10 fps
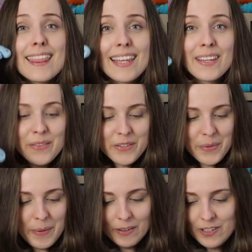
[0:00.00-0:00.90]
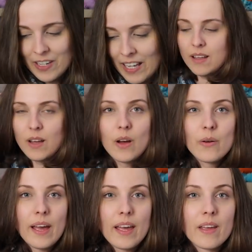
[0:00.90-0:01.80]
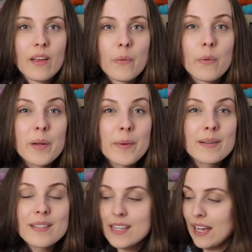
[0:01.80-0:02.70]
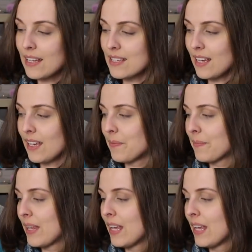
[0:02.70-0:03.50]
Thank you so much. Okay, what about second day?